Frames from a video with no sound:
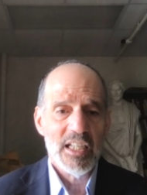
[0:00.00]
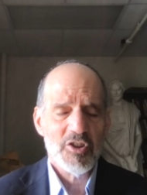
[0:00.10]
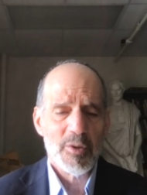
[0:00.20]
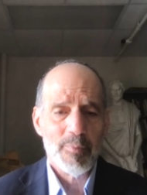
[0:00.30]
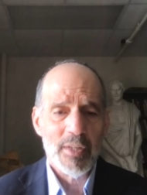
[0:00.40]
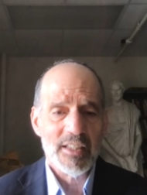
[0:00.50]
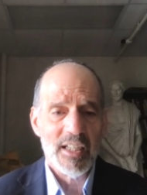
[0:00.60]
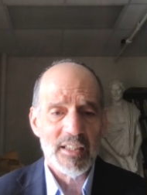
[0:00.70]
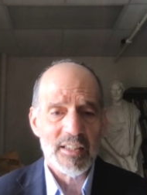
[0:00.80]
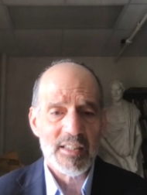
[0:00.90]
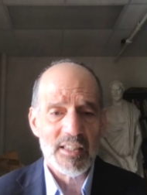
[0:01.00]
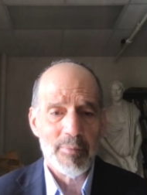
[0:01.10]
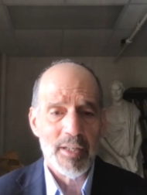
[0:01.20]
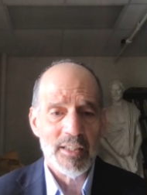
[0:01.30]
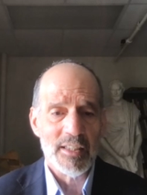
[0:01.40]
Egypt maintained its
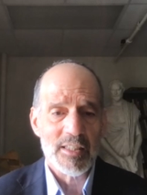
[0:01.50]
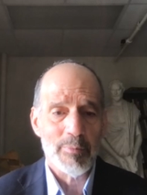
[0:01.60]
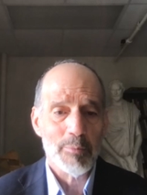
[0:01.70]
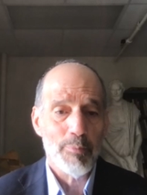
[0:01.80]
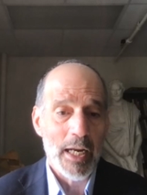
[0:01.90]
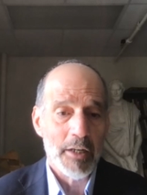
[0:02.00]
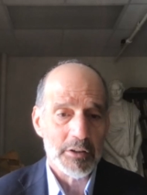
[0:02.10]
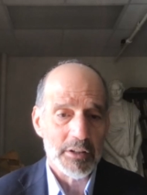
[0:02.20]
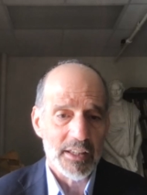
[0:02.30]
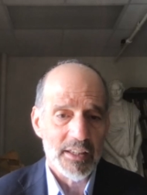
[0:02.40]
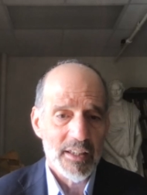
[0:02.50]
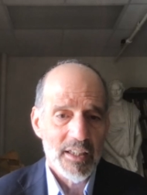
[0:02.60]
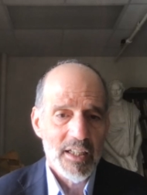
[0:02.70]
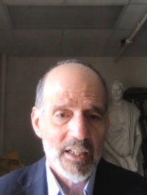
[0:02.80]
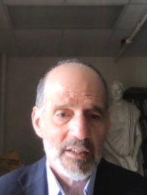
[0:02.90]
independence, but barely.
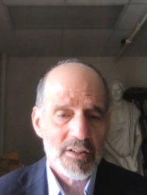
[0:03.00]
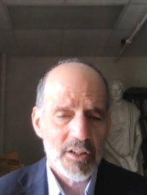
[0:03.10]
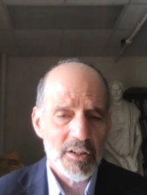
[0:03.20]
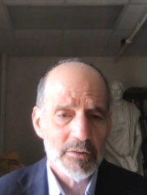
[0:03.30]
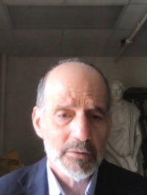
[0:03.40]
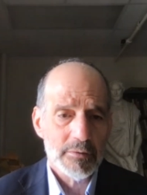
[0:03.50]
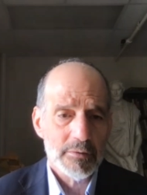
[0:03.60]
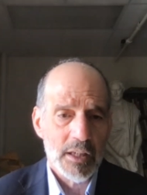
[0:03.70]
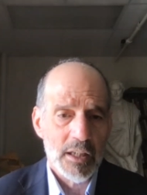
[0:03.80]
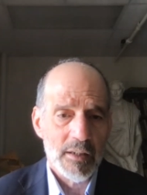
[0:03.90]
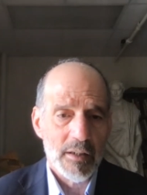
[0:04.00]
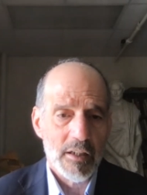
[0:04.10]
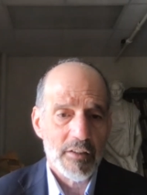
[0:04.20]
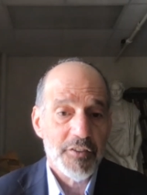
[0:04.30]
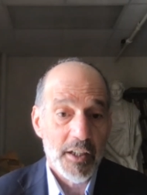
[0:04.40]
So
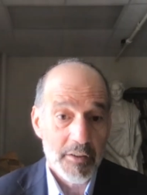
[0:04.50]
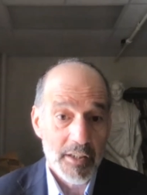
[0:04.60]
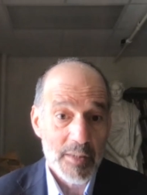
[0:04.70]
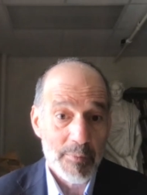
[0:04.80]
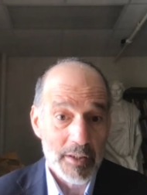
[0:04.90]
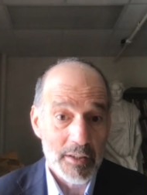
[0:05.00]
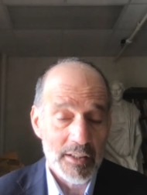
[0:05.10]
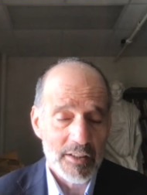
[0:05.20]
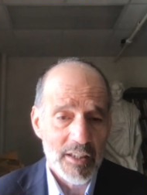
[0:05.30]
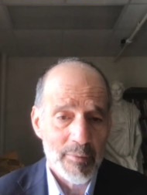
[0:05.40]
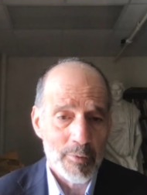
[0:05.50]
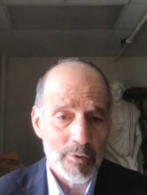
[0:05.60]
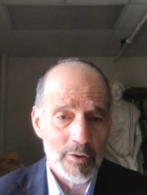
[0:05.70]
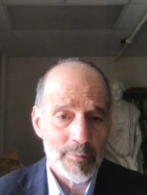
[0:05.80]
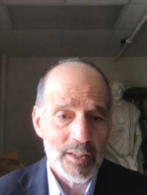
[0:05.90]
her father had spent a lot of time in
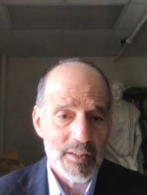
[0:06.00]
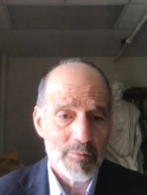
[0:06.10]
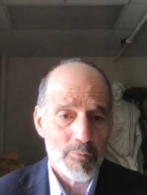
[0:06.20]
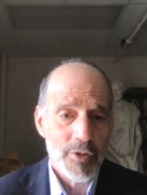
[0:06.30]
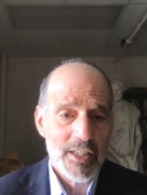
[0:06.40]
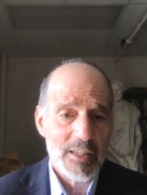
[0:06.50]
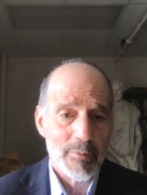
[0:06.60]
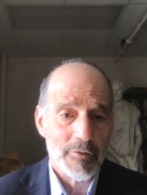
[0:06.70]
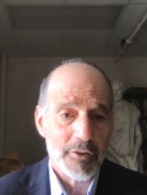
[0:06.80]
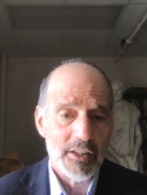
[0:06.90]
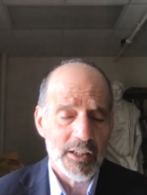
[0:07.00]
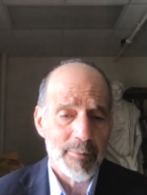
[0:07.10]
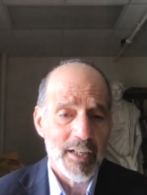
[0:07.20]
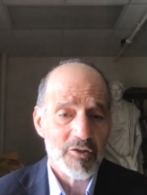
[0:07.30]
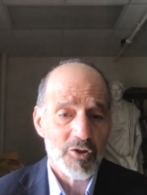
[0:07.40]
Rome, and it's reasonable for
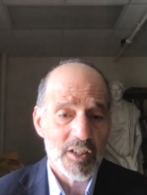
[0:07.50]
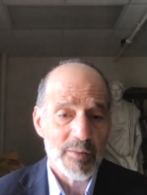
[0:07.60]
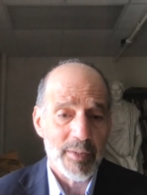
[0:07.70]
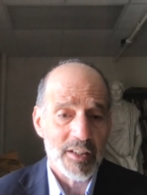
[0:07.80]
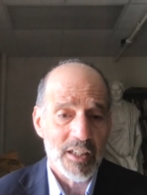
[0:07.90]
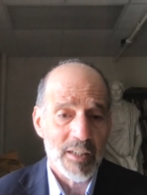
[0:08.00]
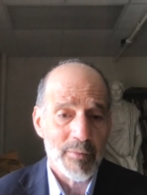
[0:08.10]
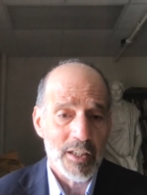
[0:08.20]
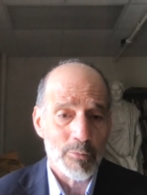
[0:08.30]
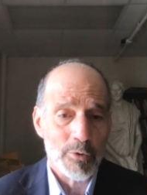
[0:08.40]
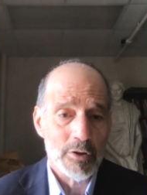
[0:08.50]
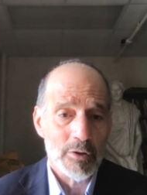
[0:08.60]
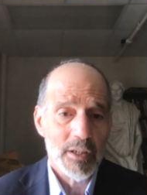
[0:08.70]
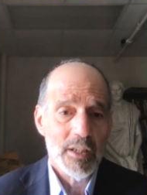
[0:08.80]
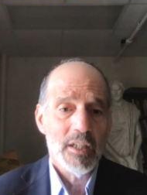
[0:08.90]
Cleopatra to spend time in
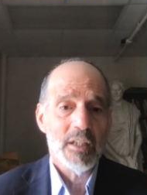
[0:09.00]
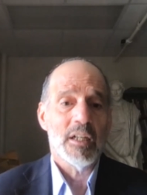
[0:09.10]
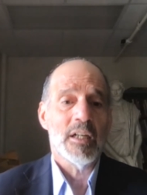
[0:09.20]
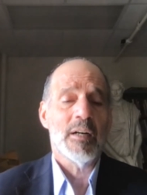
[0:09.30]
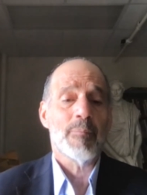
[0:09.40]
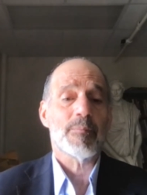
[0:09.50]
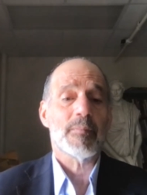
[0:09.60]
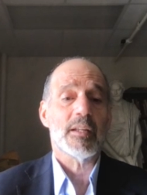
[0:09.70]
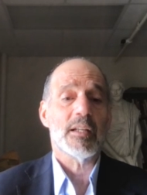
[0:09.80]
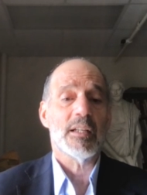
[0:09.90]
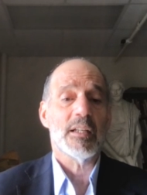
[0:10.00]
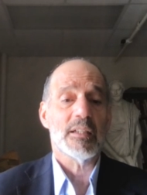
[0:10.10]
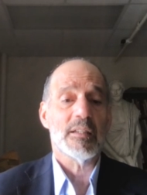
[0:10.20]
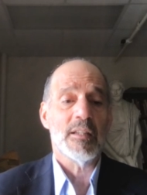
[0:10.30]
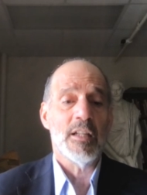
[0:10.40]
Rome.
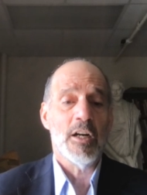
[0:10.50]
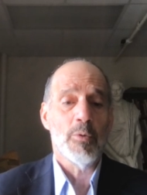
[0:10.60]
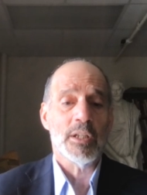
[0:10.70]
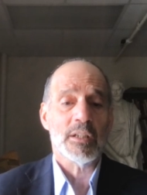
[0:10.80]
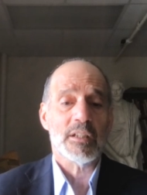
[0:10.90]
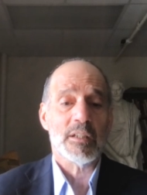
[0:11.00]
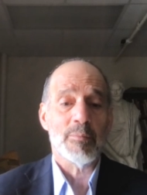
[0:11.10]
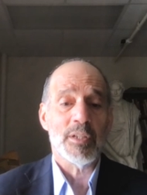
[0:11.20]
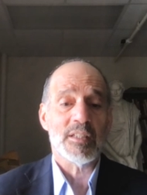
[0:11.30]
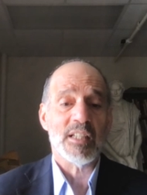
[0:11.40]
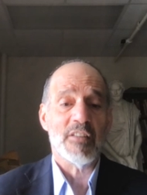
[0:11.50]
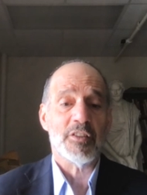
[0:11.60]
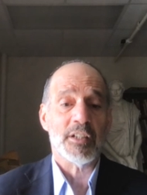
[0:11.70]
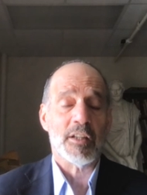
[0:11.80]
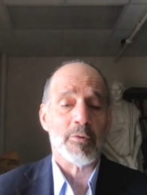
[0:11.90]
No one can be
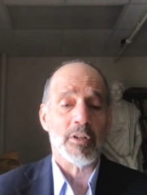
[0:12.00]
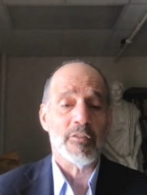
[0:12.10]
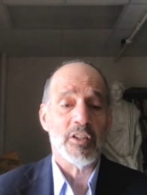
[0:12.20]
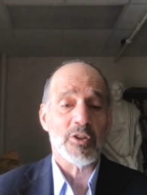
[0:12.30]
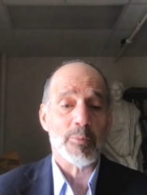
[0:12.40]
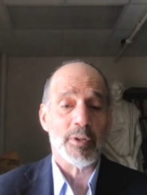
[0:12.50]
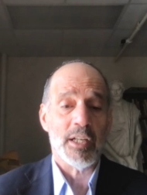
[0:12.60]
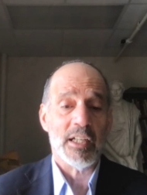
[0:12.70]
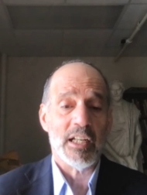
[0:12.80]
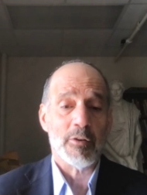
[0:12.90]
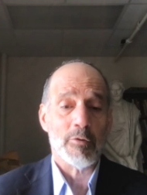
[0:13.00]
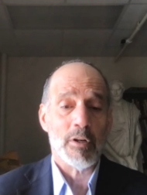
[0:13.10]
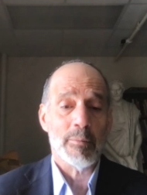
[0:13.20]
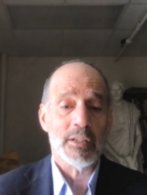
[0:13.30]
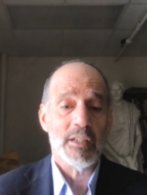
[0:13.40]
safe on the throne of Egypt without having
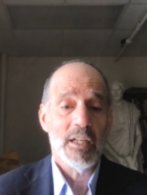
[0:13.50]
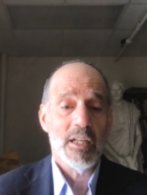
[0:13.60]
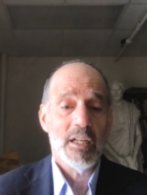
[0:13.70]
Roman